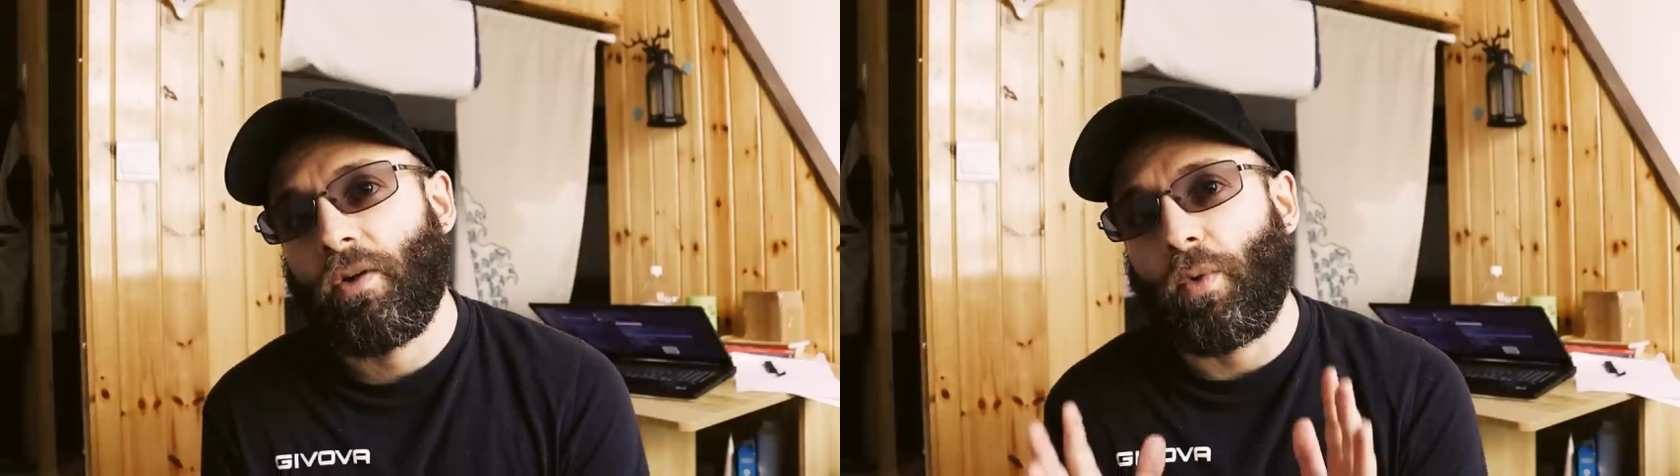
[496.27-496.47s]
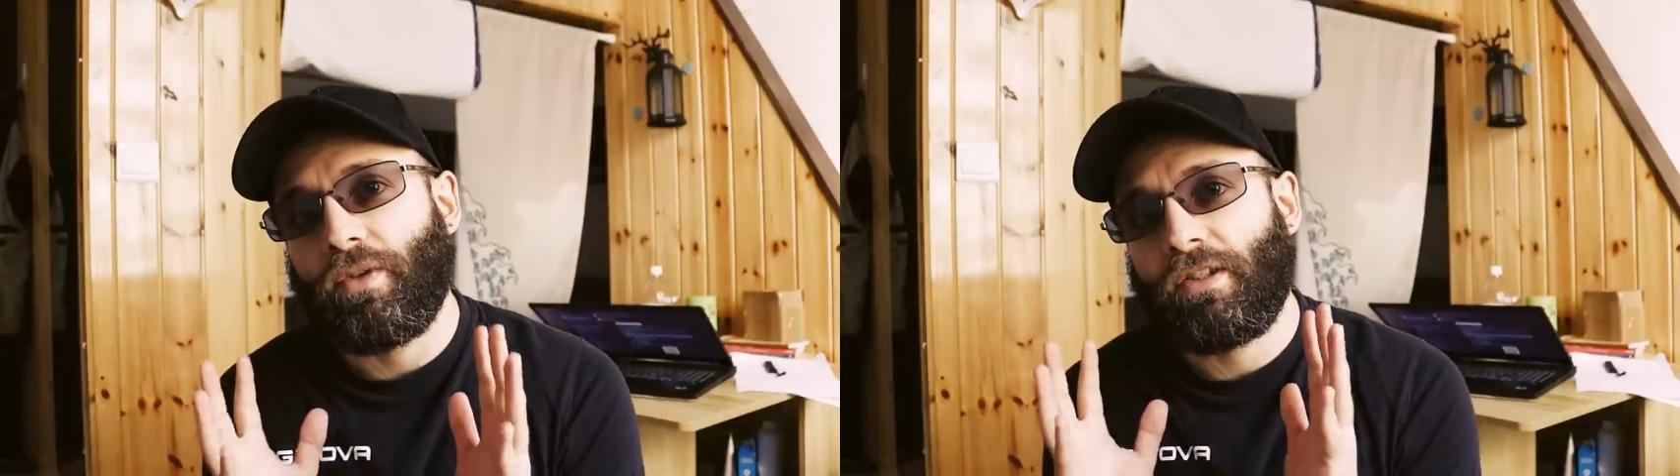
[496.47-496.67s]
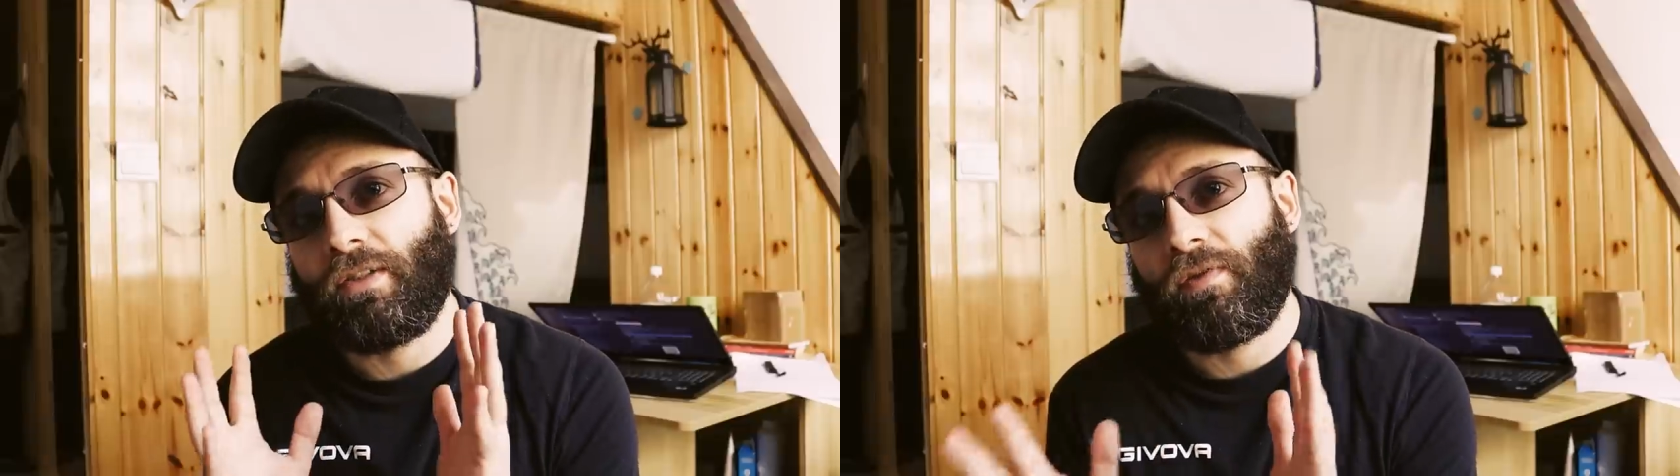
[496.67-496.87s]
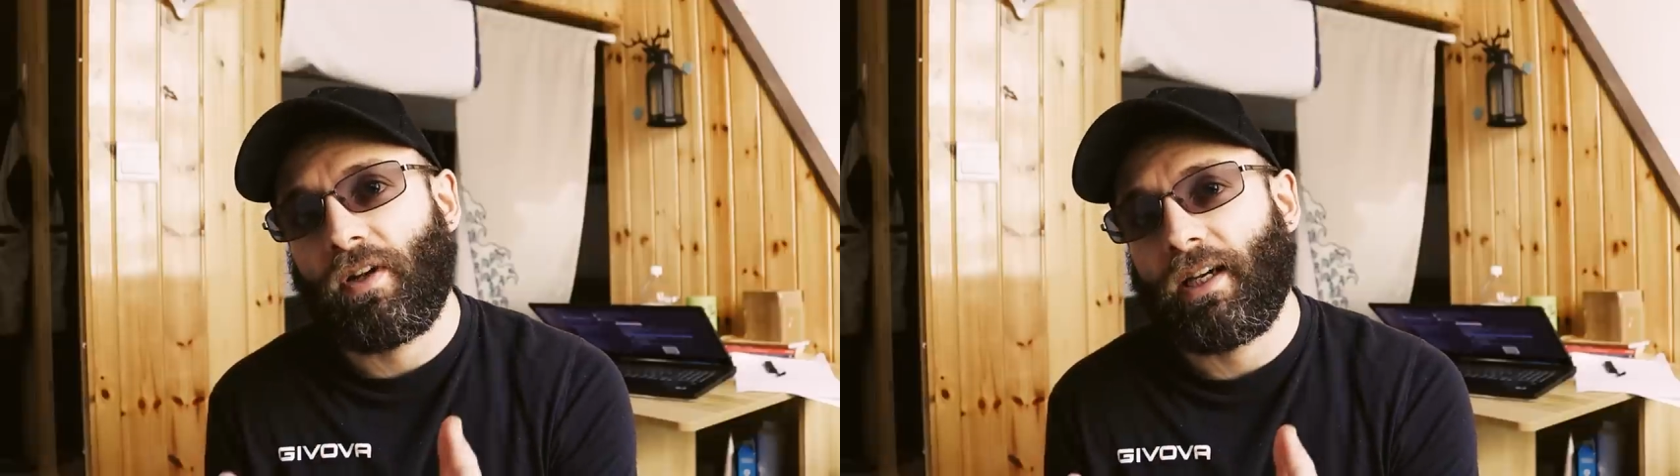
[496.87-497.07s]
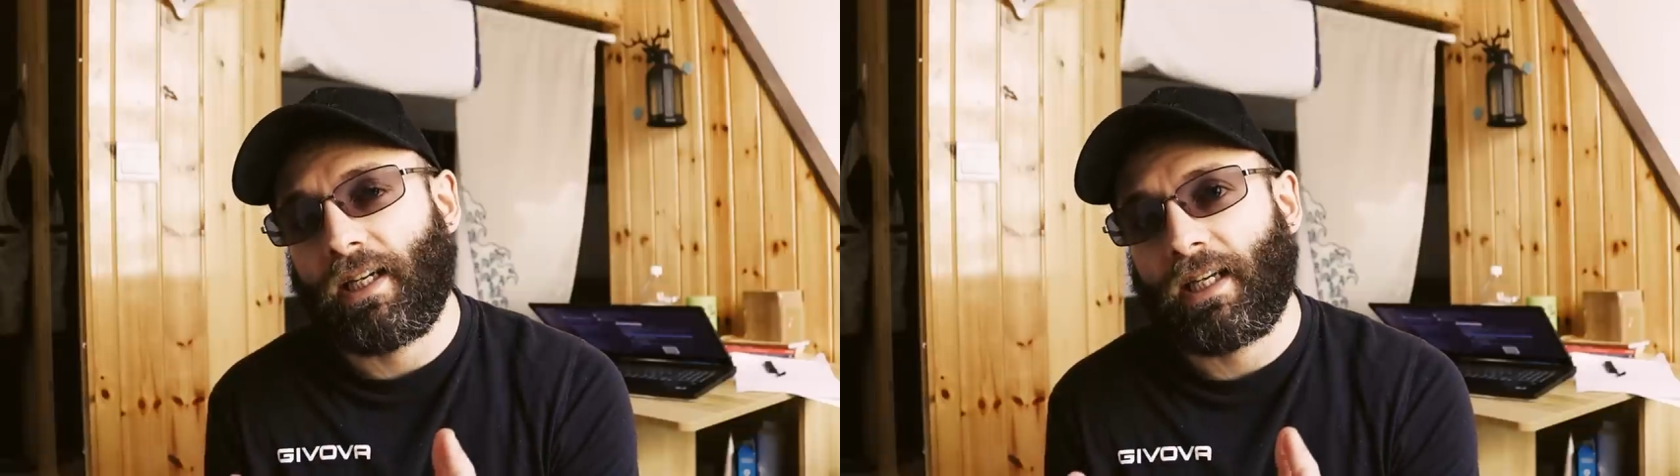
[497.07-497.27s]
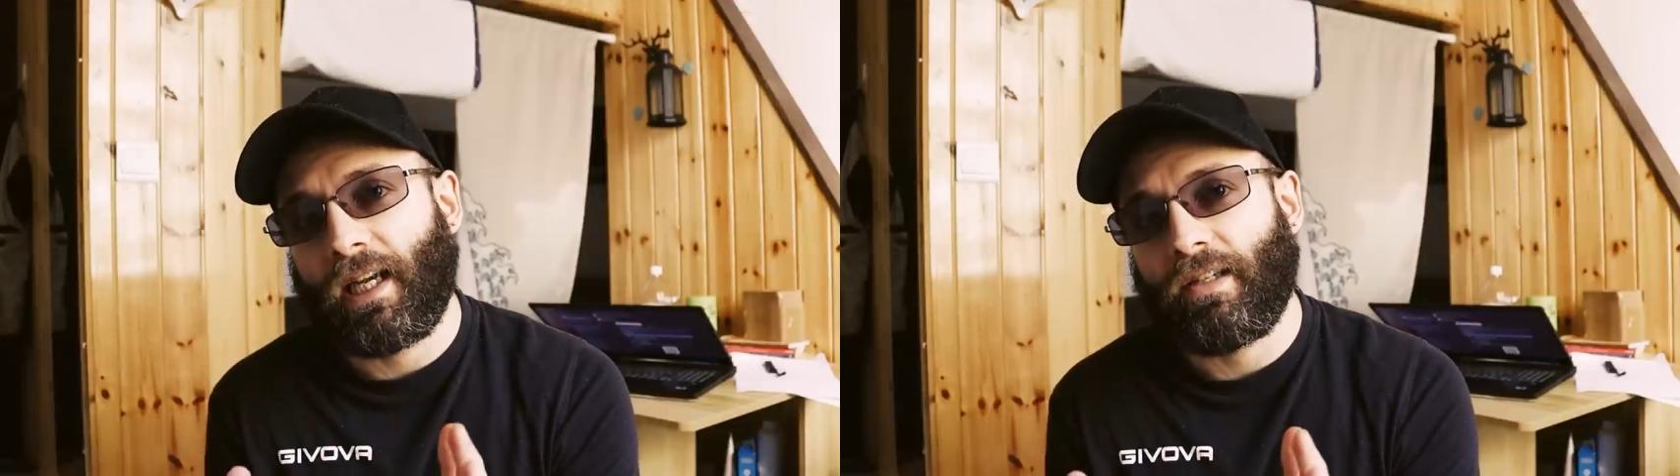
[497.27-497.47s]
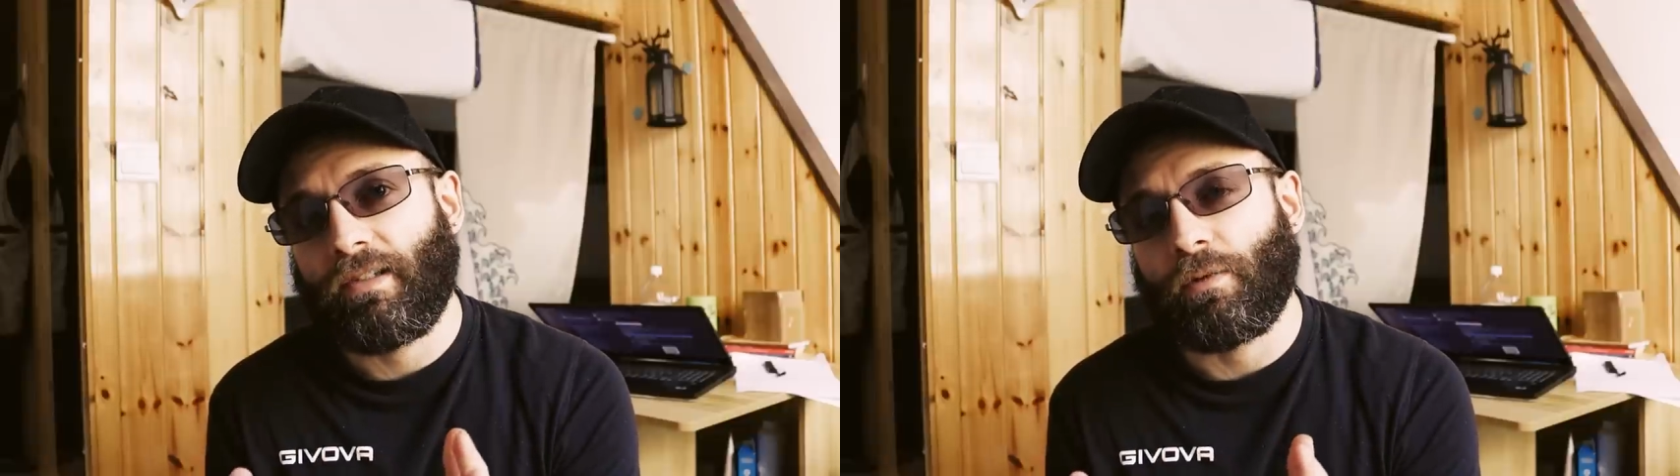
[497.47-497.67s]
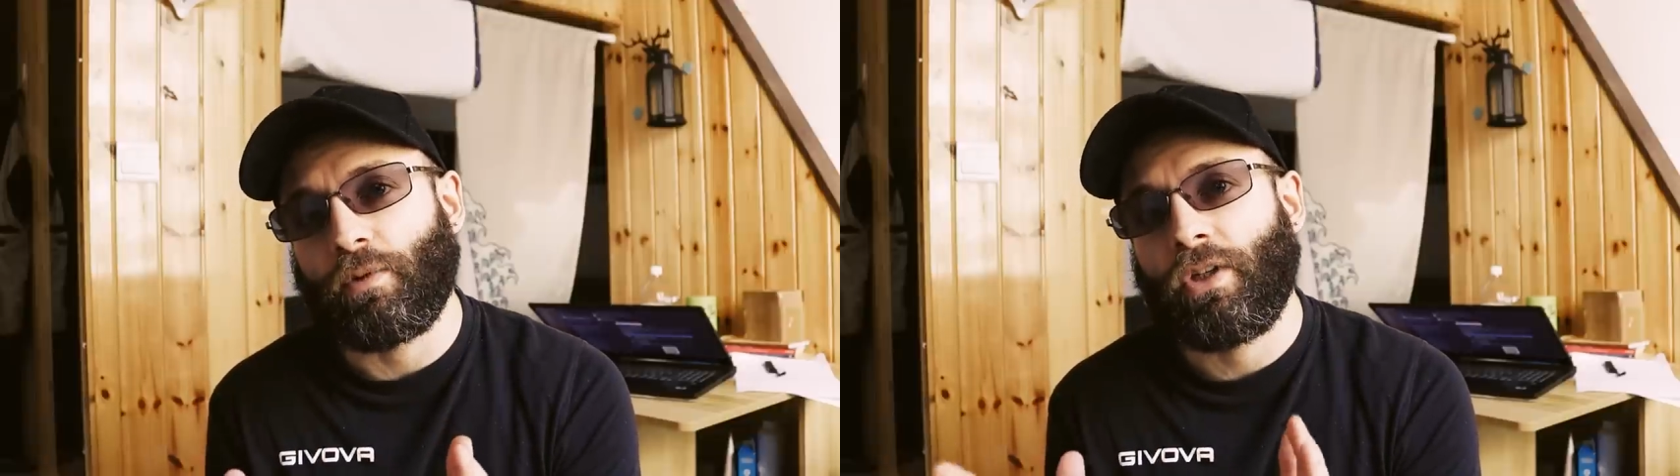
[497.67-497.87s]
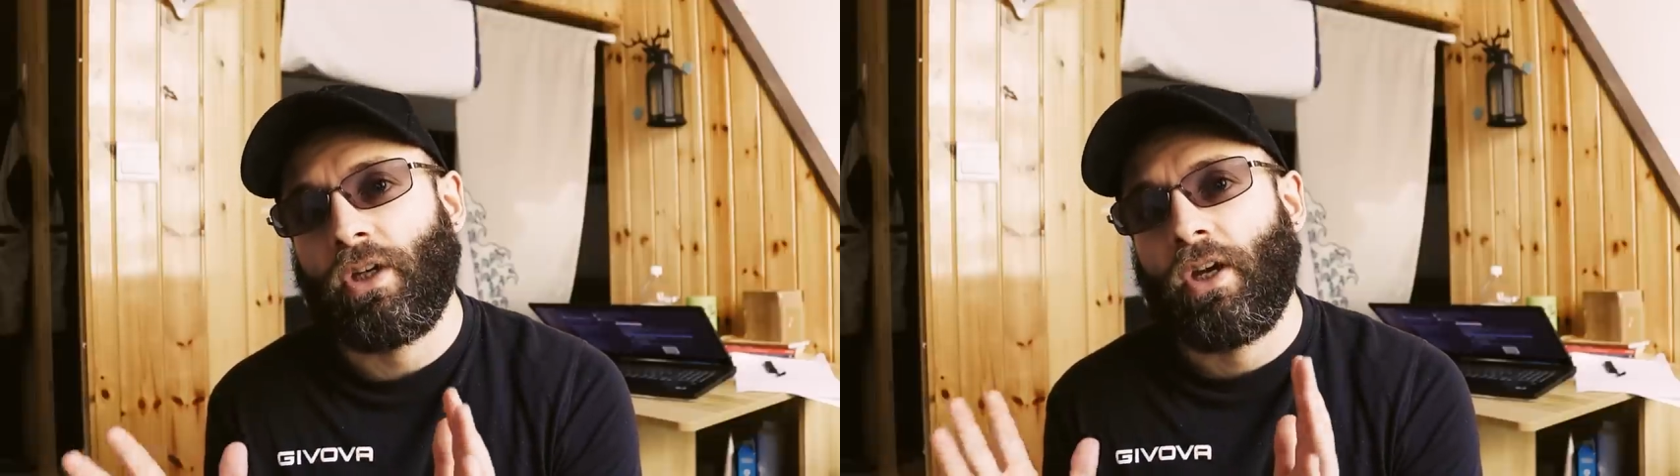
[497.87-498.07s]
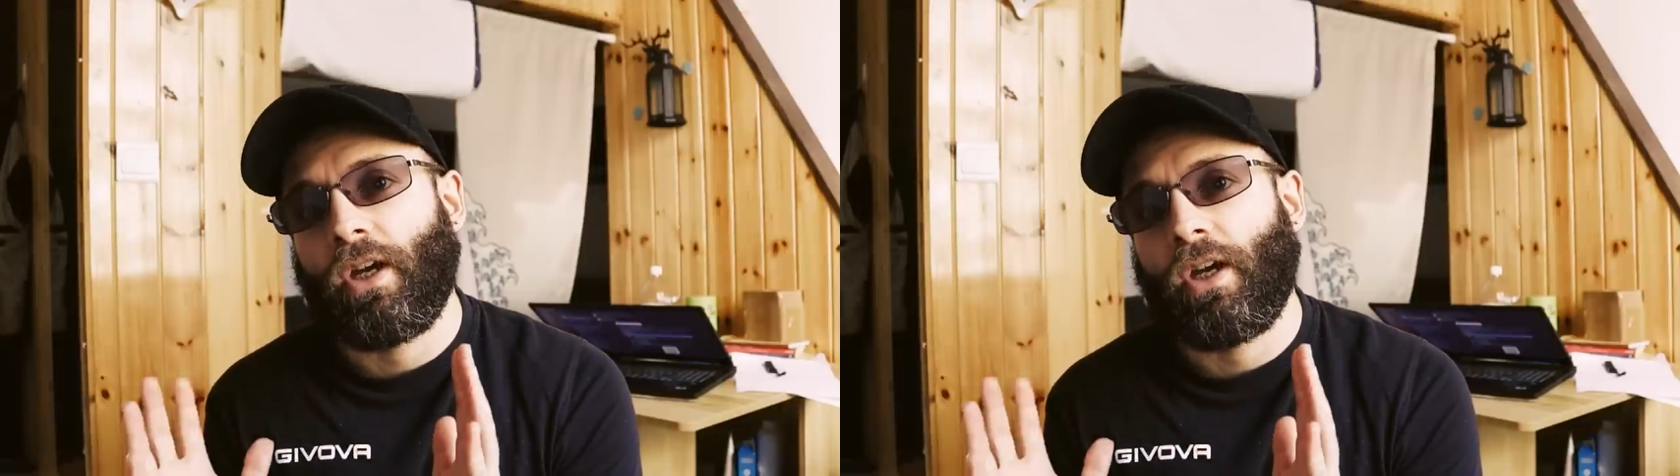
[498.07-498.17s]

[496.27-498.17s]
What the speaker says: once your flight gets cancelled,